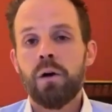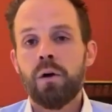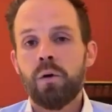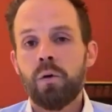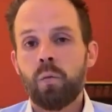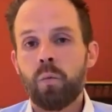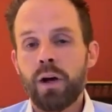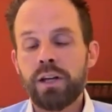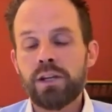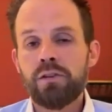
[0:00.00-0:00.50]

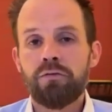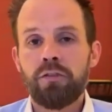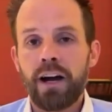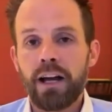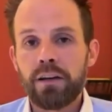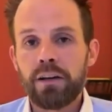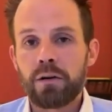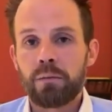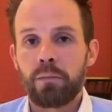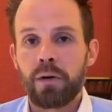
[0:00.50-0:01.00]
When you
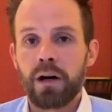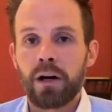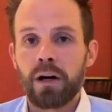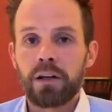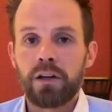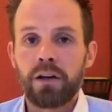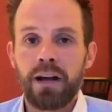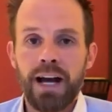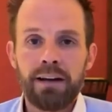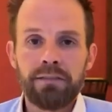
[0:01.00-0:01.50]
file your mark,
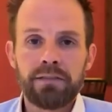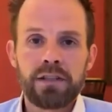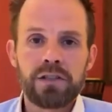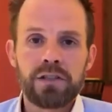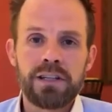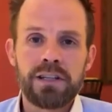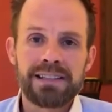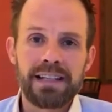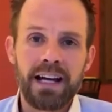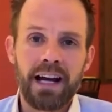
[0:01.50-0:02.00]
you'll have to
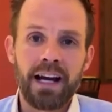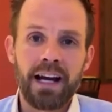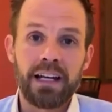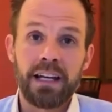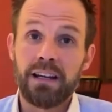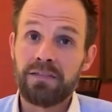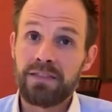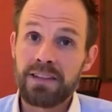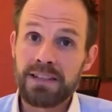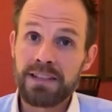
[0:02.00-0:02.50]
decide
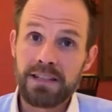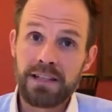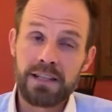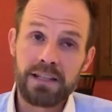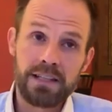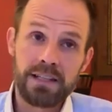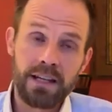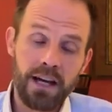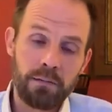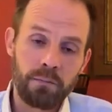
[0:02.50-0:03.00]
if it's a
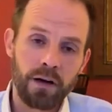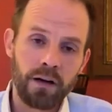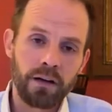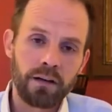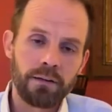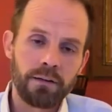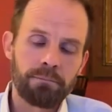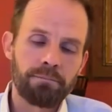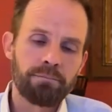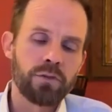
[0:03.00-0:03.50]
design mark.
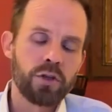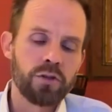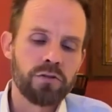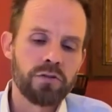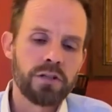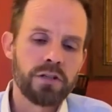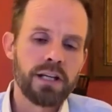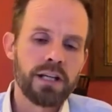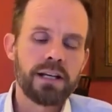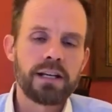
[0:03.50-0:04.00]
You
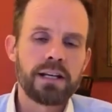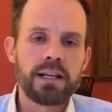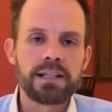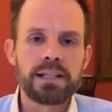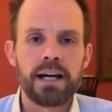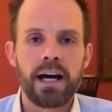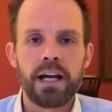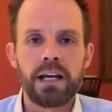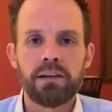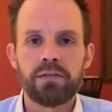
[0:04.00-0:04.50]
do need to
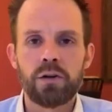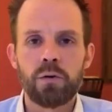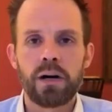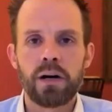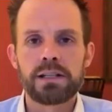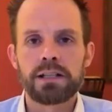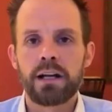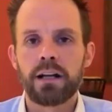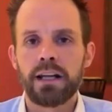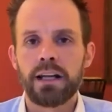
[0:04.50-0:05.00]
decide if you
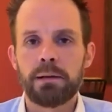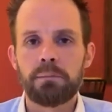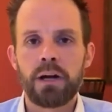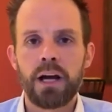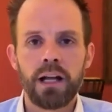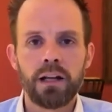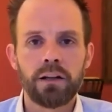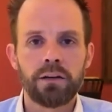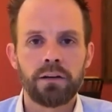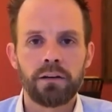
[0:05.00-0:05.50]
want to claim
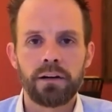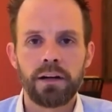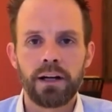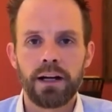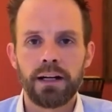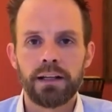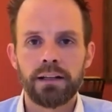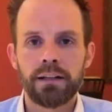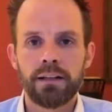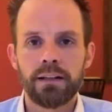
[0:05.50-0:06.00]
color or
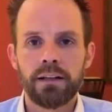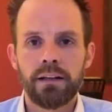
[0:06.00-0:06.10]
not.